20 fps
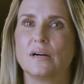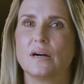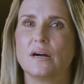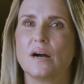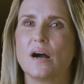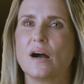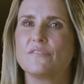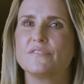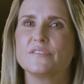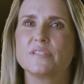
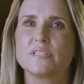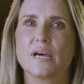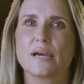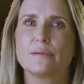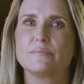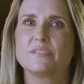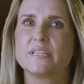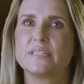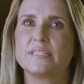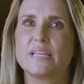
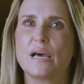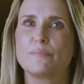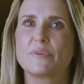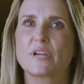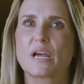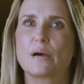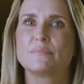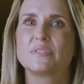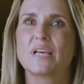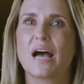Oftentimes, the debt
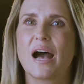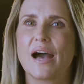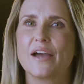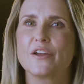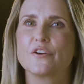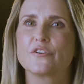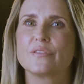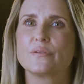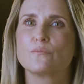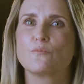becomes
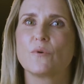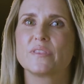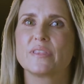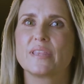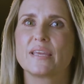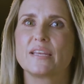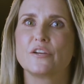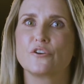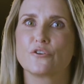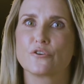higher than what
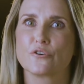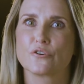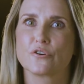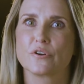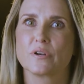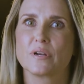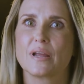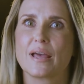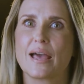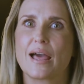they
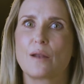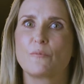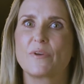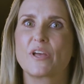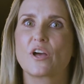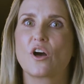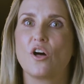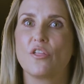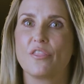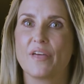earn, and we
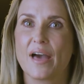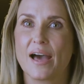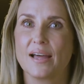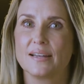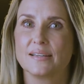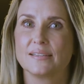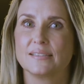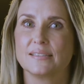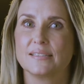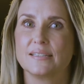call
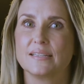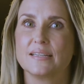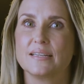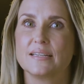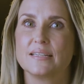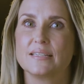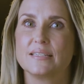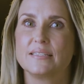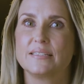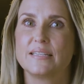that
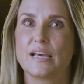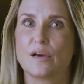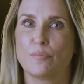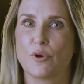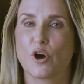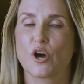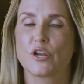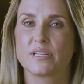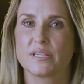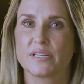debt
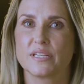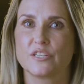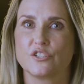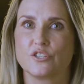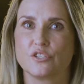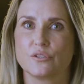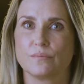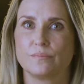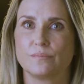bondage.